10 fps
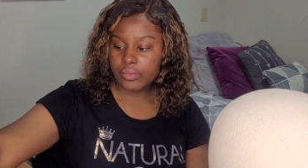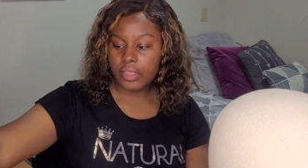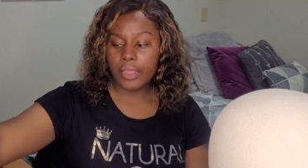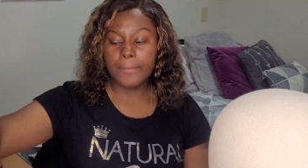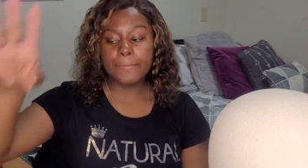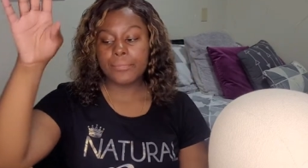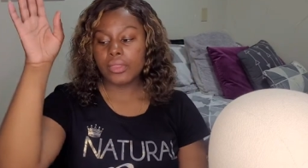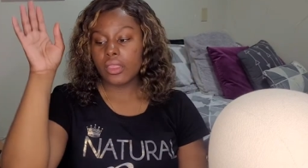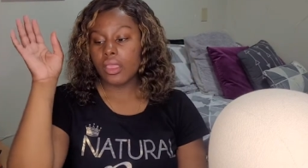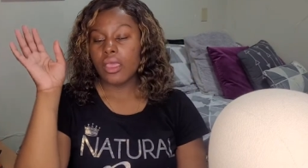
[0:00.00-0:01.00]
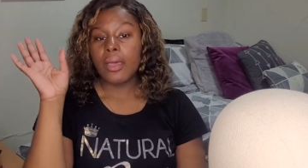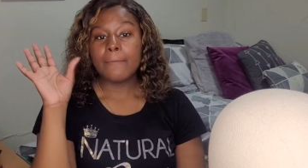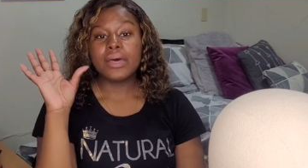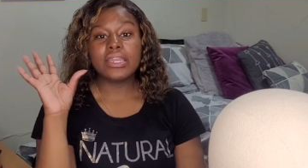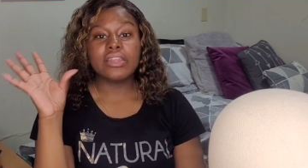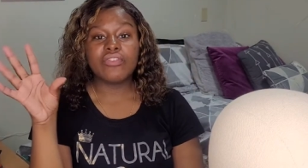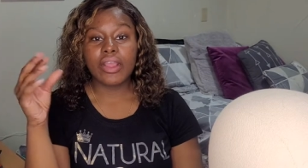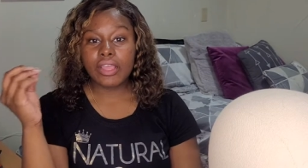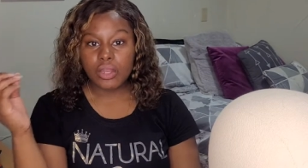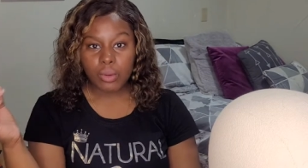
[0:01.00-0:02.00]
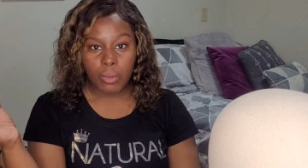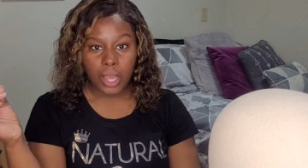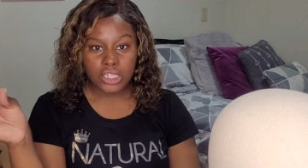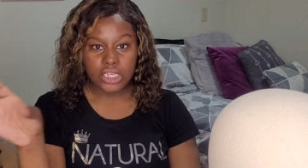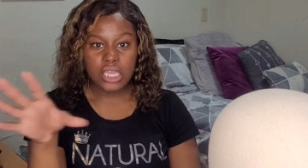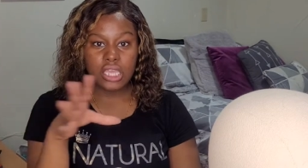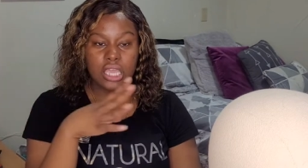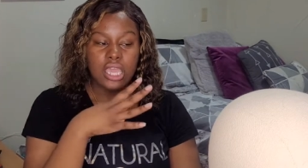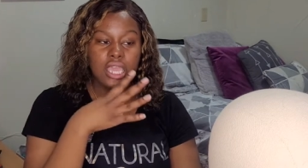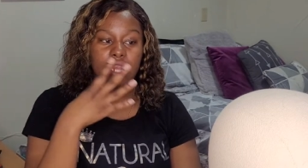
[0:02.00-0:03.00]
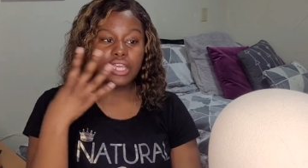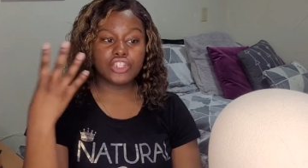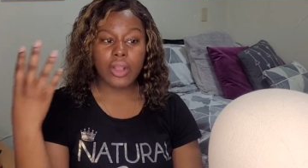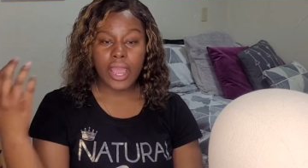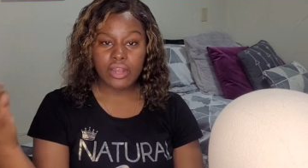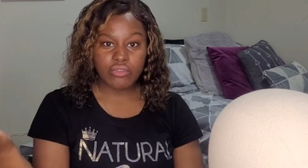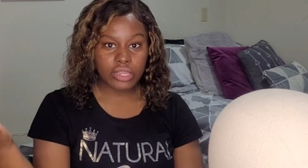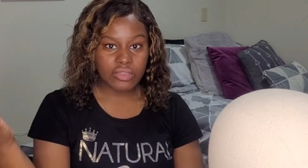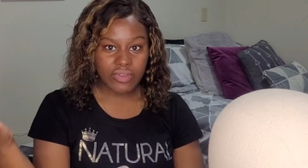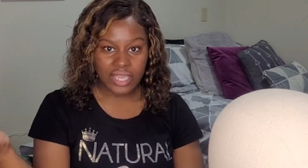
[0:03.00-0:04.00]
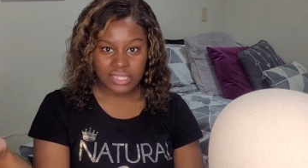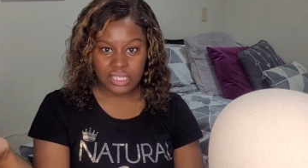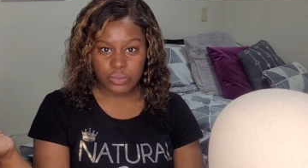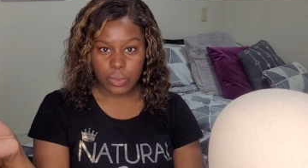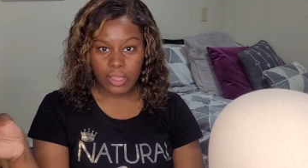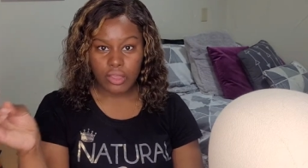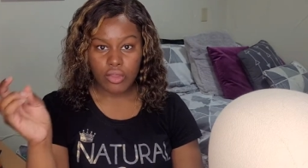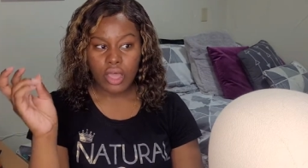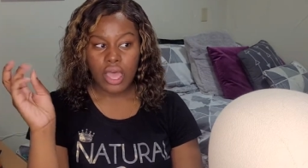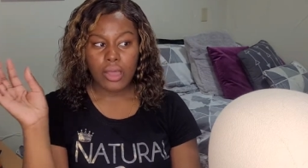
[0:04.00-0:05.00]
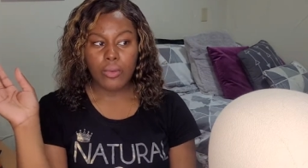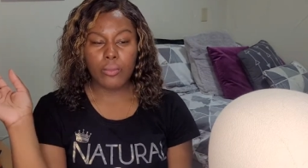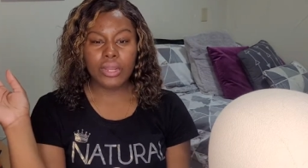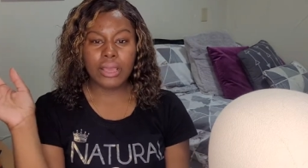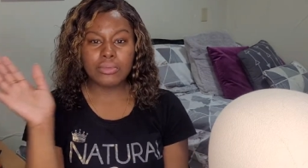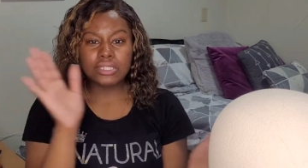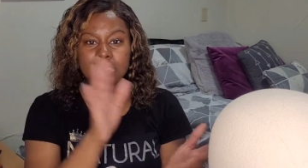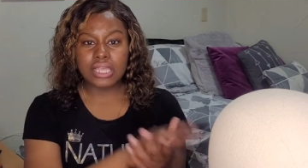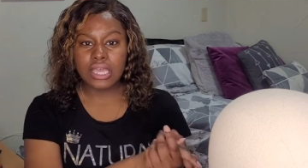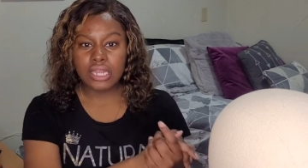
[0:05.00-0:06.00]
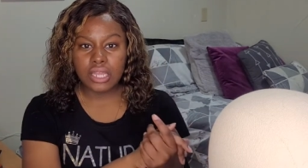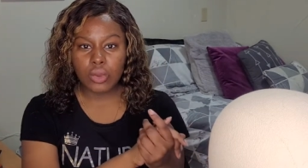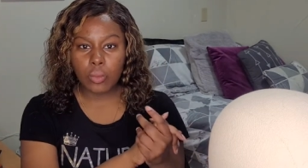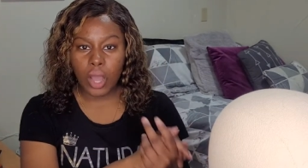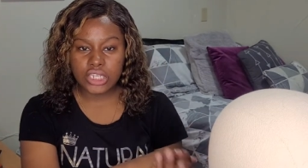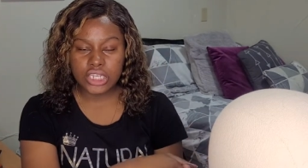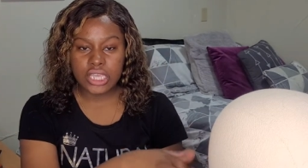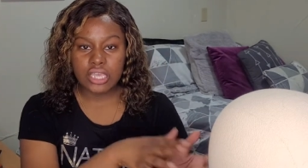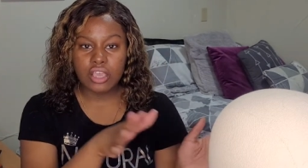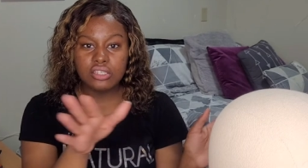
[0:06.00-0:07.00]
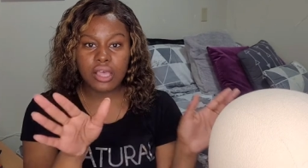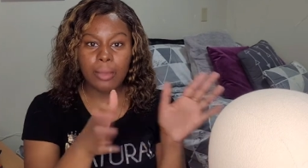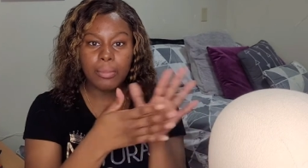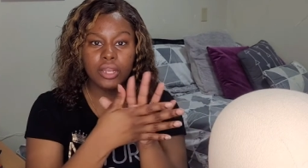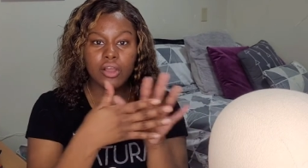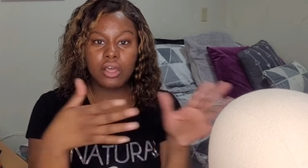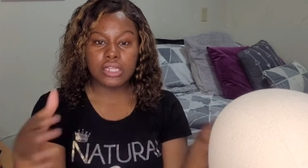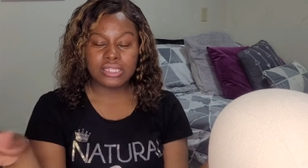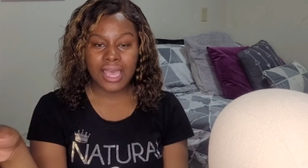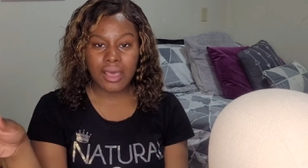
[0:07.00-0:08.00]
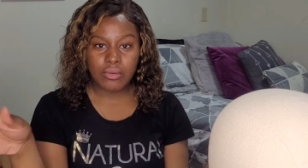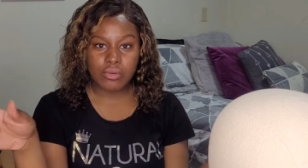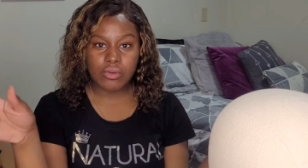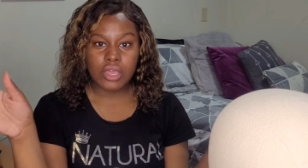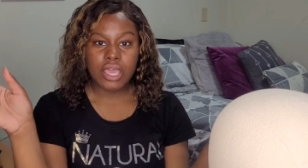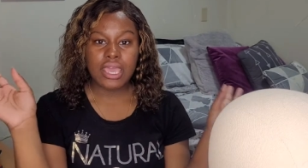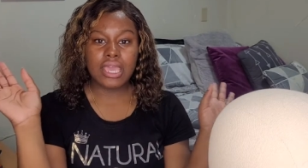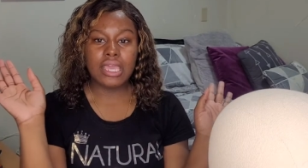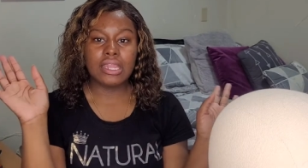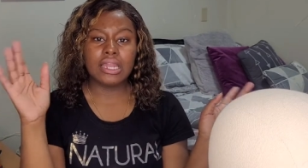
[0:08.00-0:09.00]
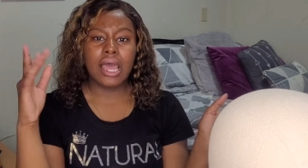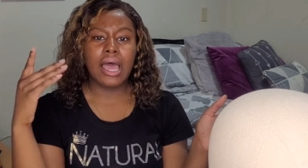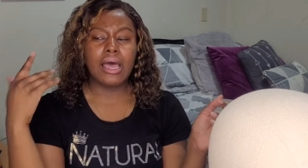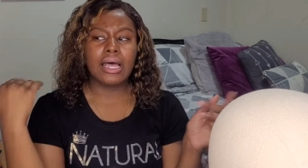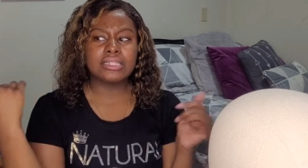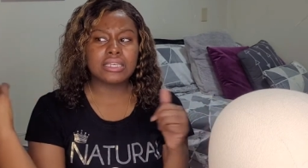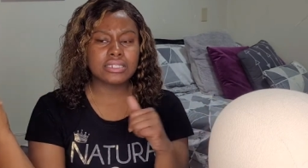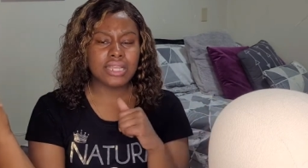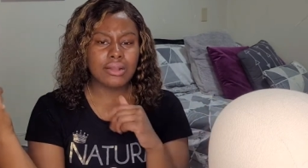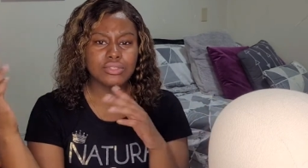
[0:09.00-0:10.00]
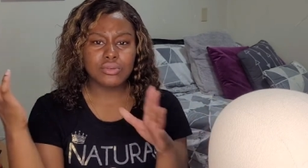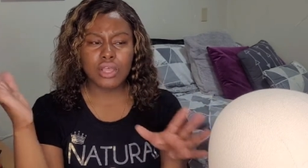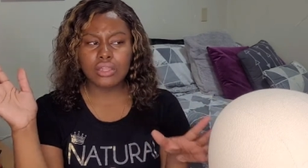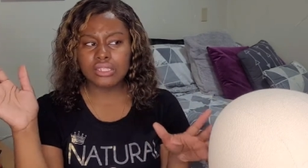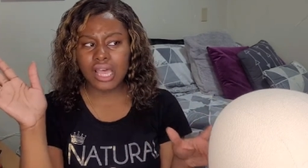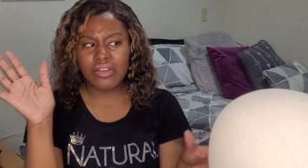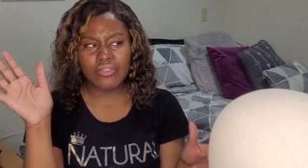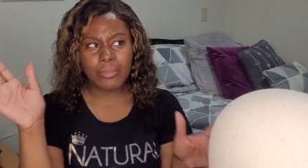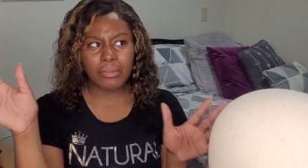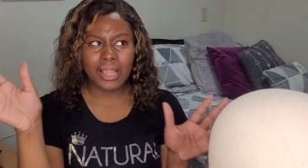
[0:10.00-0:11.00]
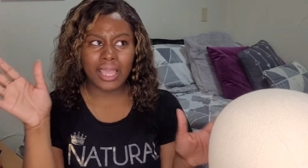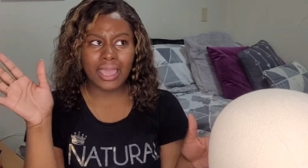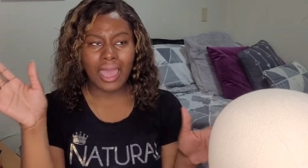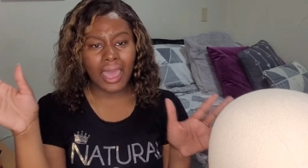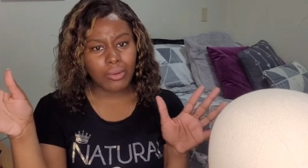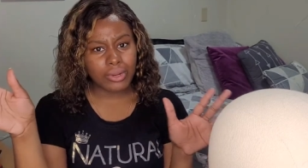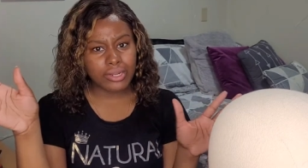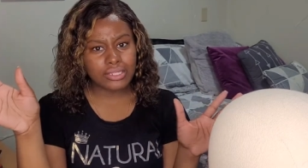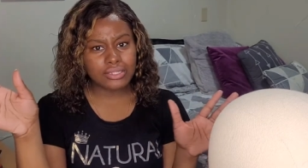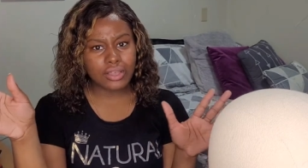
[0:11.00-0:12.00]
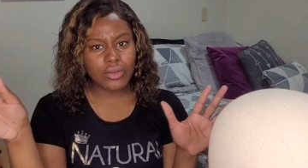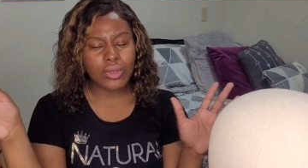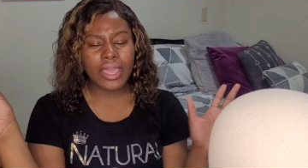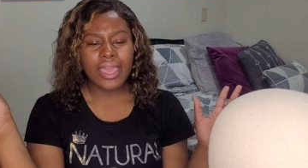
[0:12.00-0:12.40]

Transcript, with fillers: Okay. But it did very good with washing and it dried really fast as well. When I was done washing it, y'all saw I put it on a towel and then I took a shower. So it was on the towel for maybe like an hour or so.